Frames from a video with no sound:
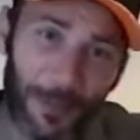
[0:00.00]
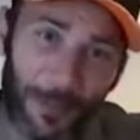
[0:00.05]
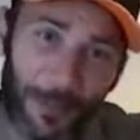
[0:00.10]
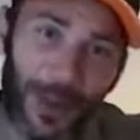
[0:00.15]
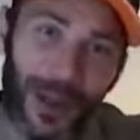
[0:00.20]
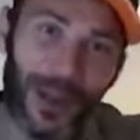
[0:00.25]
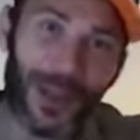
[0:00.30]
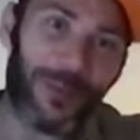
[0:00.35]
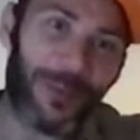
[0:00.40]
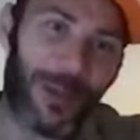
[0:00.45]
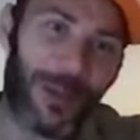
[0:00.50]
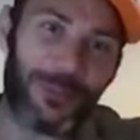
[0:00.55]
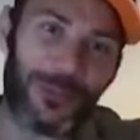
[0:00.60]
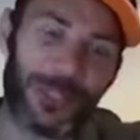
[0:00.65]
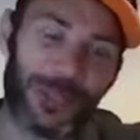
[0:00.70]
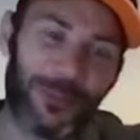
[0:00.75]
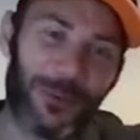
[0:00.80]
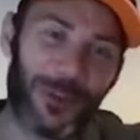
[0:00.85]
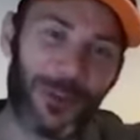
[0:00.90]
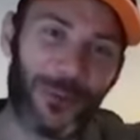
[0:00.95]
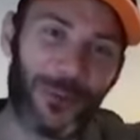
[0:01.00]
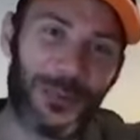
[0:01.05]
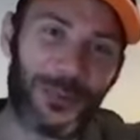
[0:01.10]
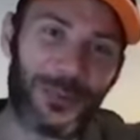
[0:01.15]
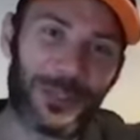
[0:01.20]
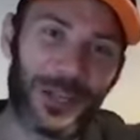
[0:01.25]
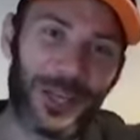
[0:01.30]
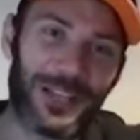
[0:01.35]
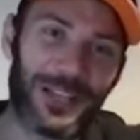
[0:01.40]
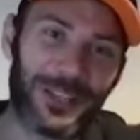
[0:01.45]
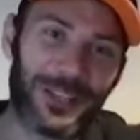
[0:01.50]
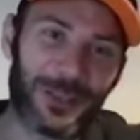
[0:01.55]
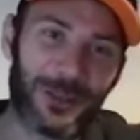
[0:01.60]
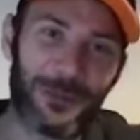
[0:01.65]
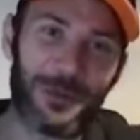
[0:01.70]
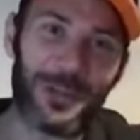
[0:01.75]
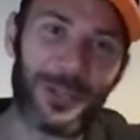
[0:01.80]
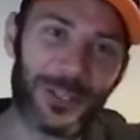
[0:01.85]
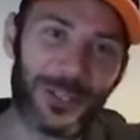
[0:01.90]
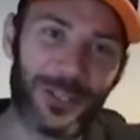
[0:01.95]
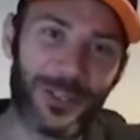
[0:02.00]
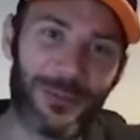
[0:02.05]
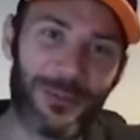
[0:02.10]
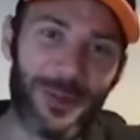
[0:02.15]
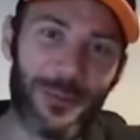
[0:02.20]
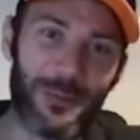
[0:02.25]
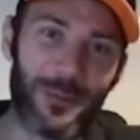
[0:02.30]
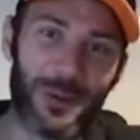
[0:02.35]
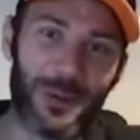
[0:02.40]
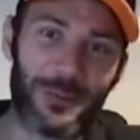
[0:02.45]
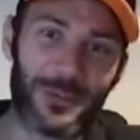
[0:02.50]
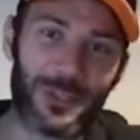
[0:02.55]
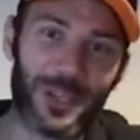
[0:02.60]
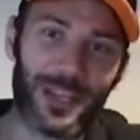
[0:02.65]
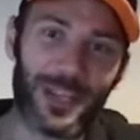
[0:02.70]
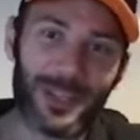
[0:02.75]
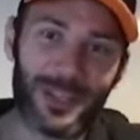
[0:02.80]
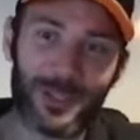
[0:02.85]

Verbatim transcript: buy your membership on the website. So you'll purchase on the website.